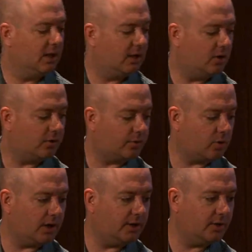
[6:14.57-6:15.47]
Here's the
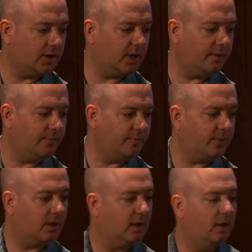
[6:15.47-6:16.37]
criteria.
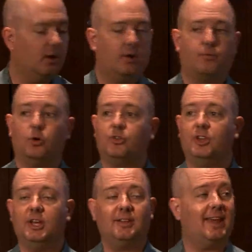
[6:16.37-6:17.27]
First
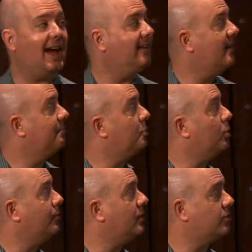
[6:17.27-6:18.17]
thing, they had to have
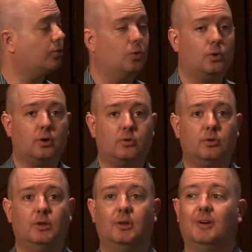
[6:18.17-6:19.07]
perfect scores
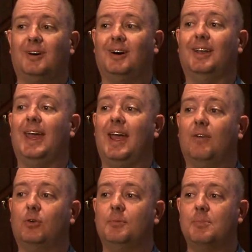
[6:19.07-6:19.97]
on
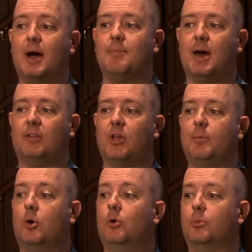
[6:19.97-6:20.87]
every MyMathLab
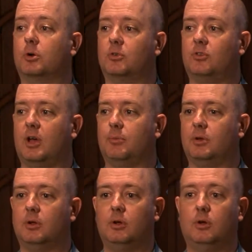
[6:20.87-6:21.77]
homework assignment
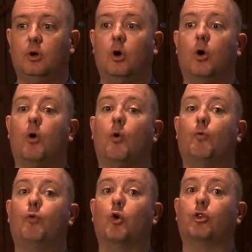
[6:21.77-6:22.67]

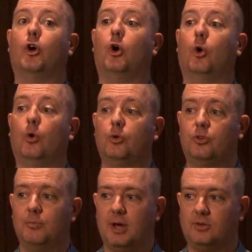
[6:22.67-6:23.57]
for the whole
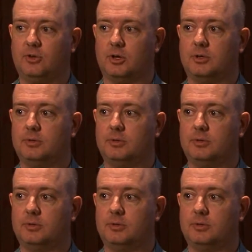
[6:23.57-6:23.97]
semester.